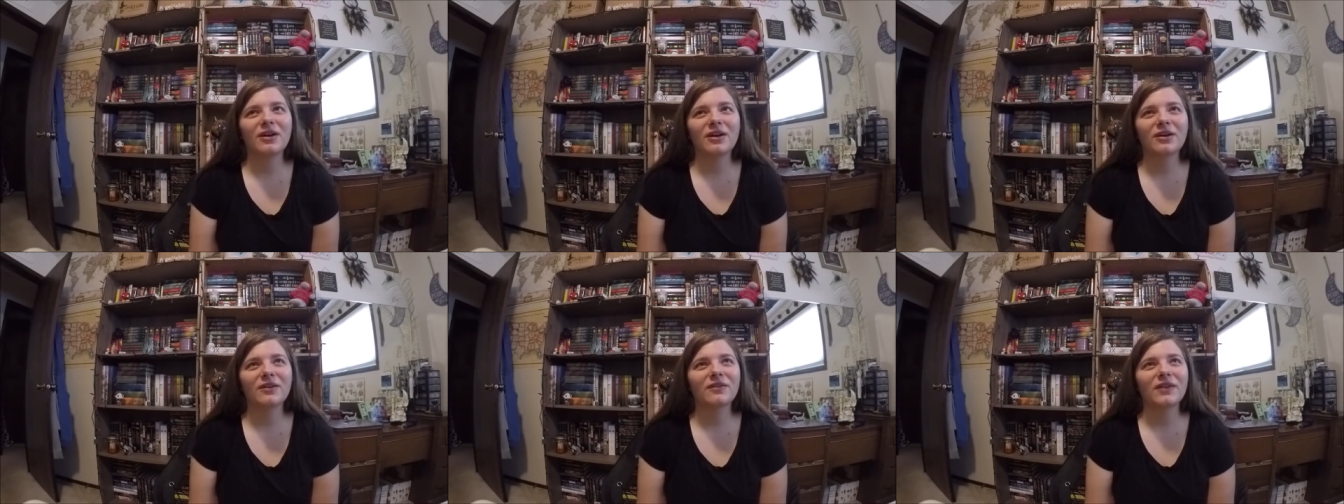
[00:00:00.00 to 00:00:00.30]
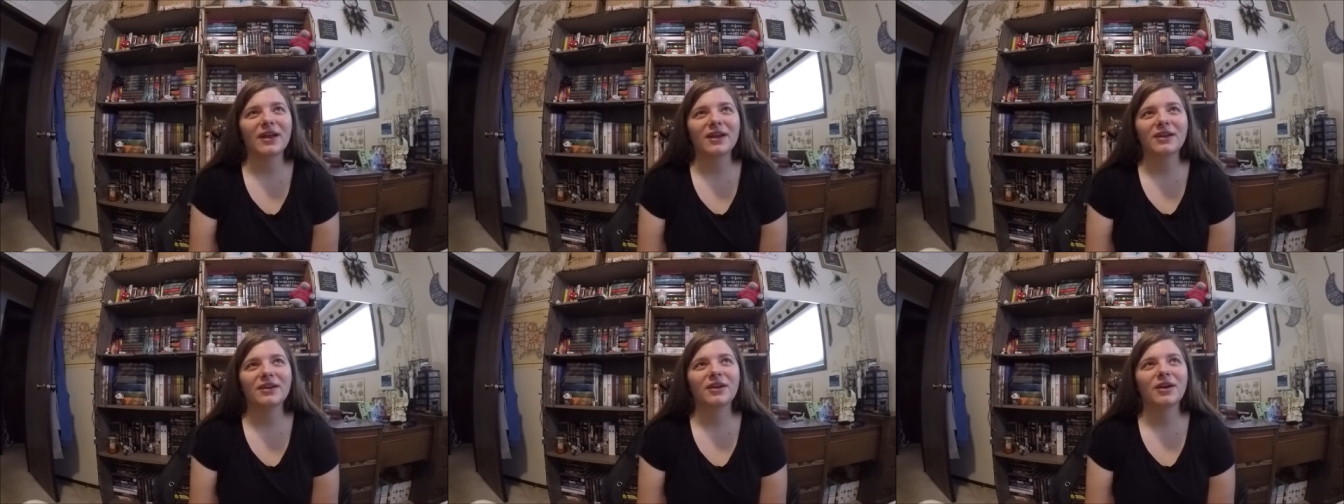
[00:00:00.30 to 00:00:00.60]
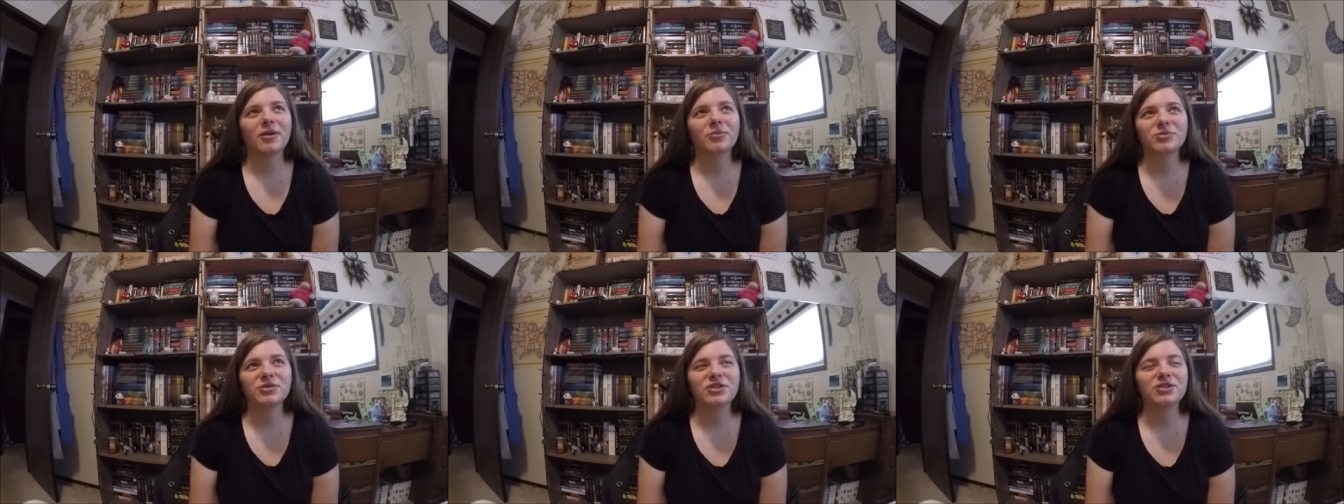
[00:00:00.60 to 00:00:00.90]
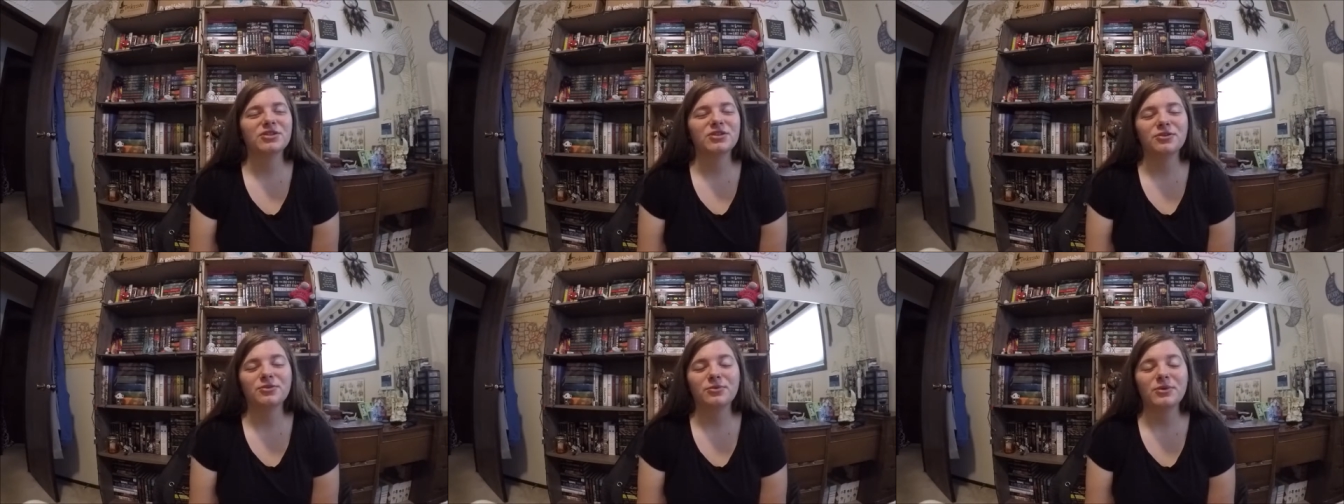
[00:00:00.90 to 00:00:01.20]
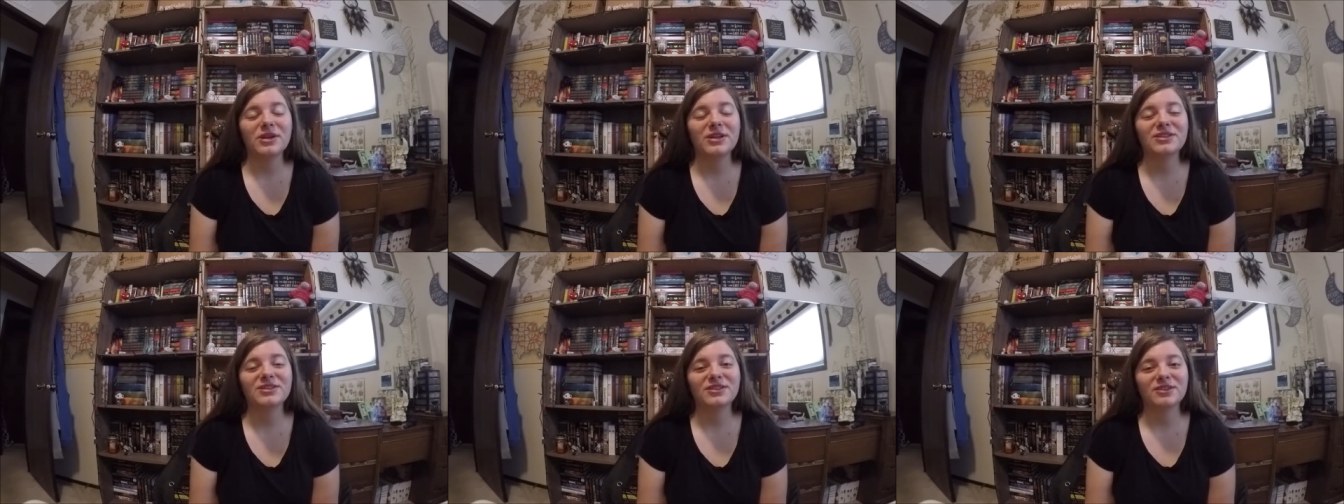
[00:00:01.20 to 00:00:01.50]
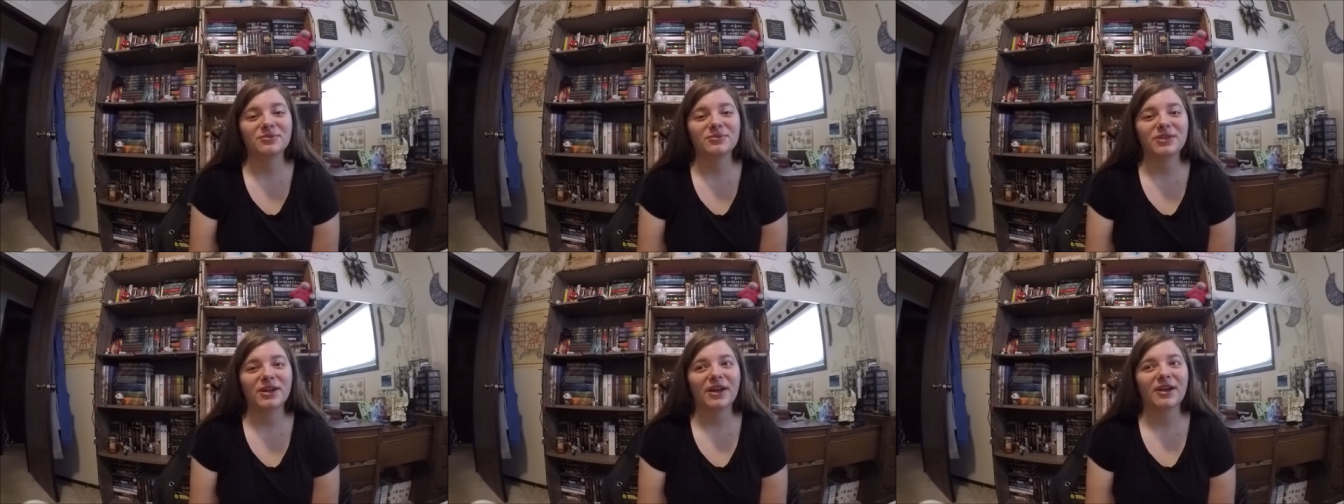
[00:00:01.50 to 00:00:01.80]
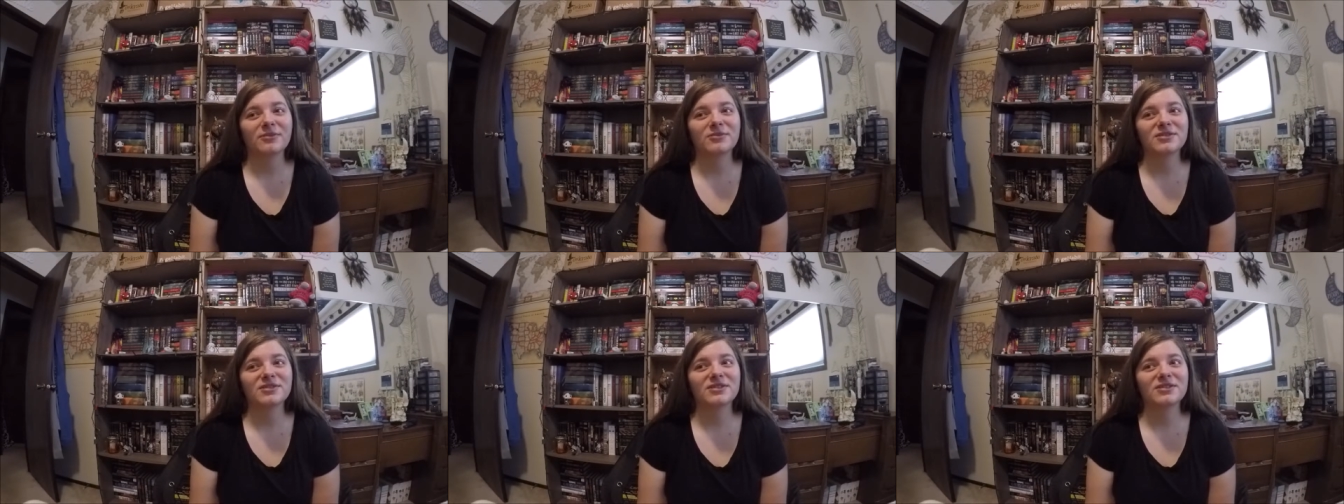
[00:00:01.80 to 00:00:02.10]
like up to two weeks
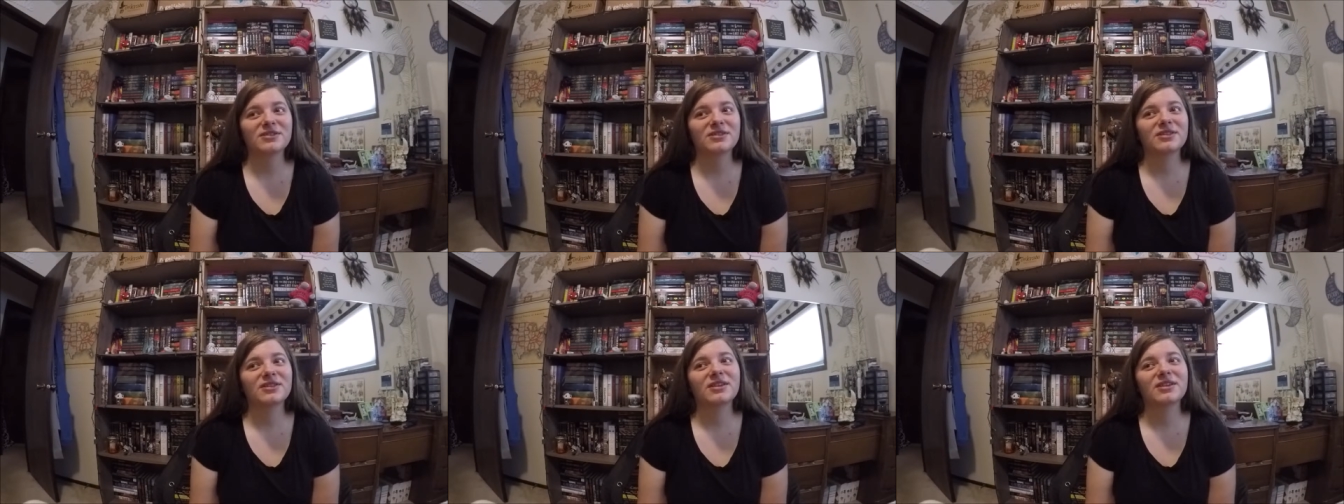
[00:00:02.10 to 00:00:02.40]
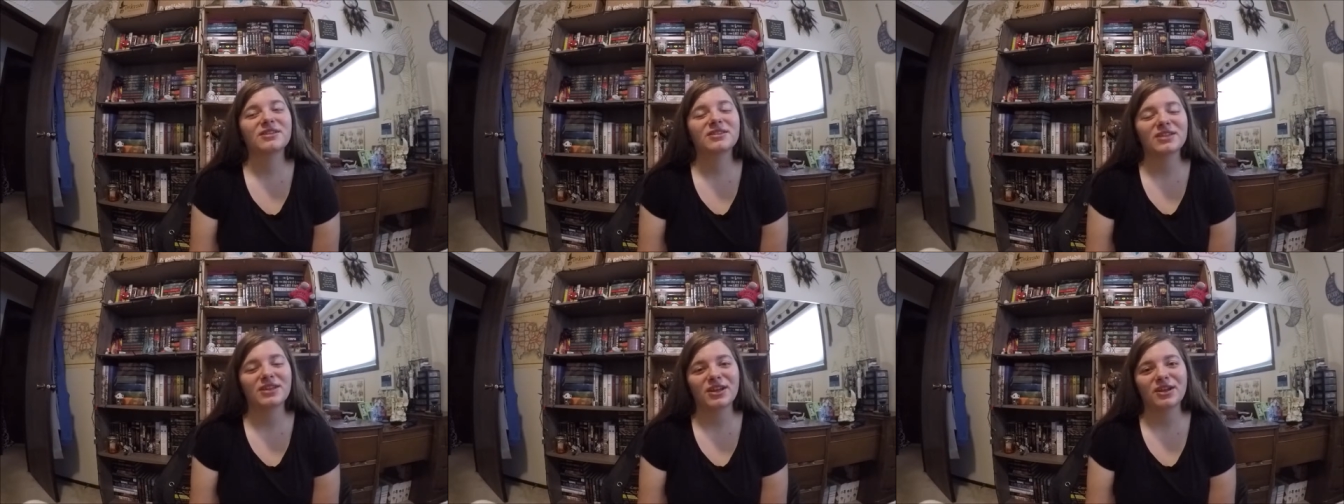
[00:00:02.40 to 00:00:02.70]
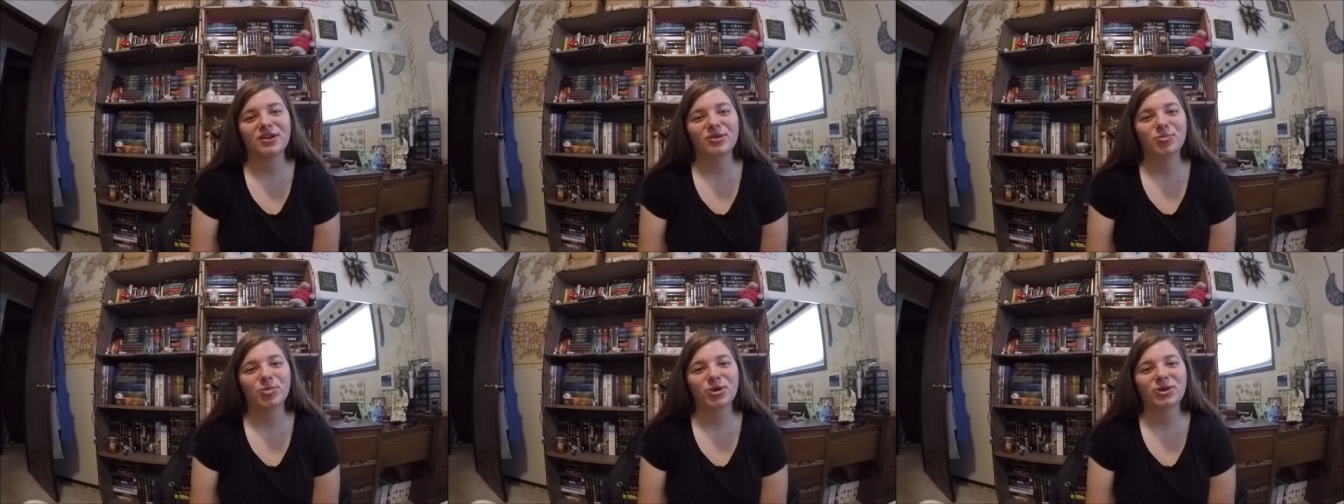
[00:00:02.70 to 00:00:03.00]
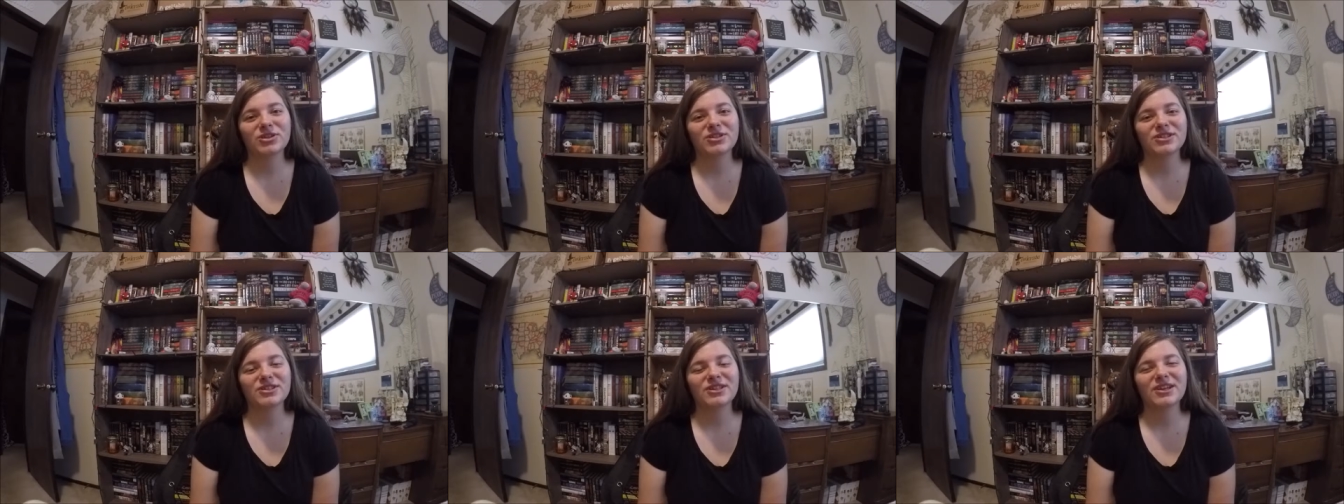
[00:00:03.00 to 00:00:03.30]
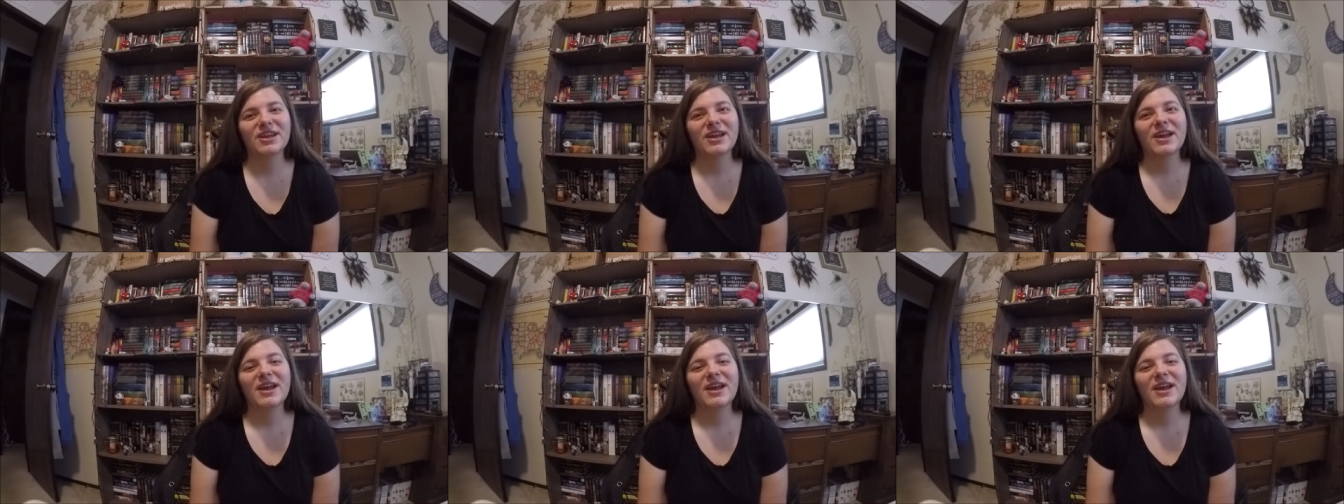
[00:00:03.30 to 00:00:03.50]
sometimes to get your books.